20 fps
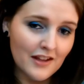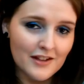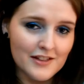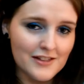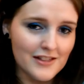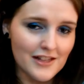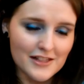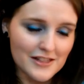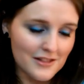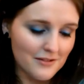
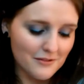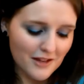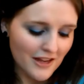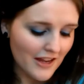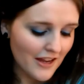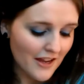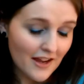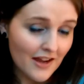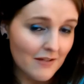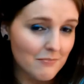That's the way
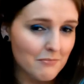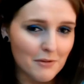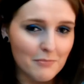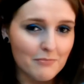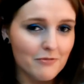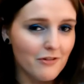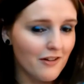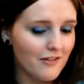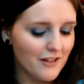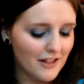I am.
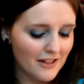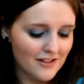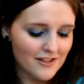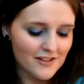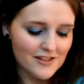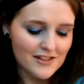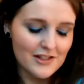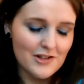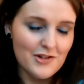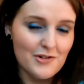I'm very
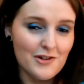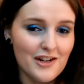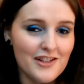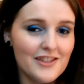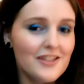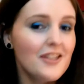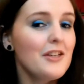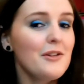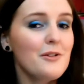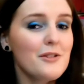good at trying
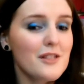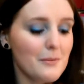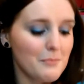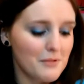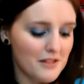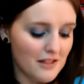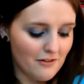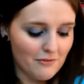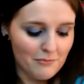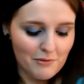to use up
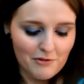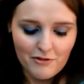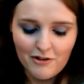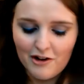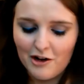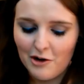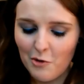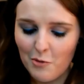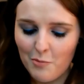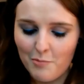stuff before
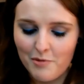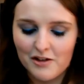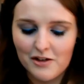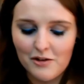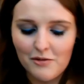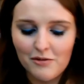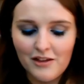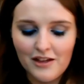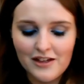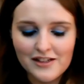I open
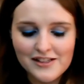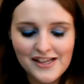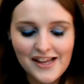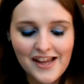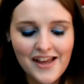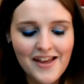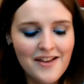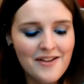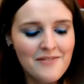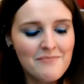new things.
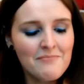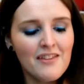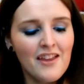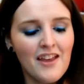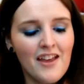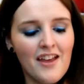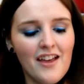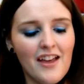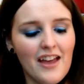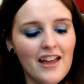
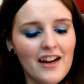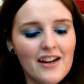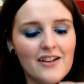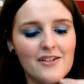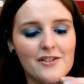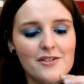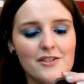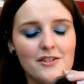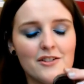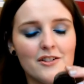And I
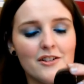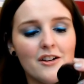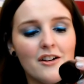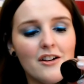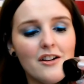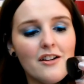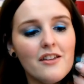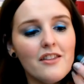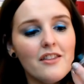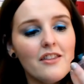also
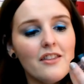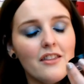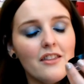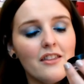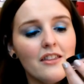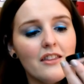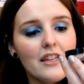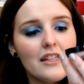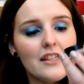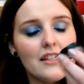got
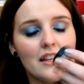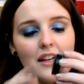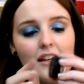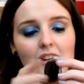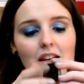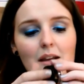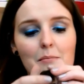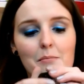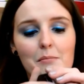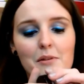this
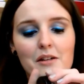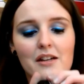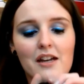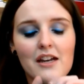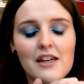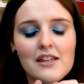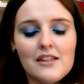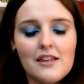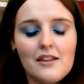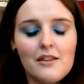in number
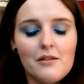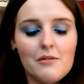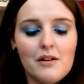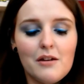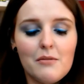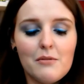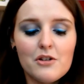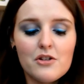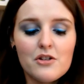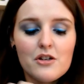
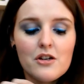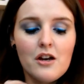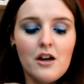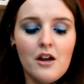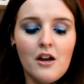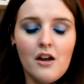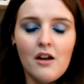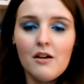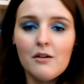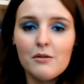93, which
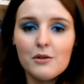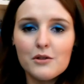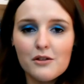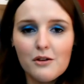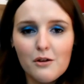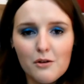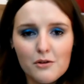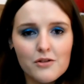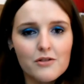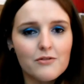was
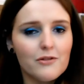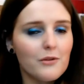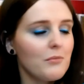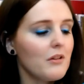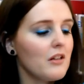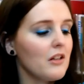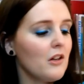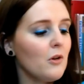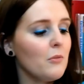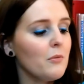also from
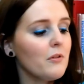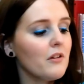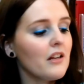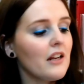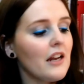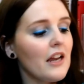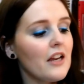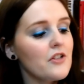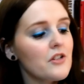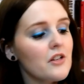the Noble
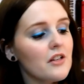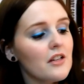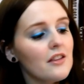Collection.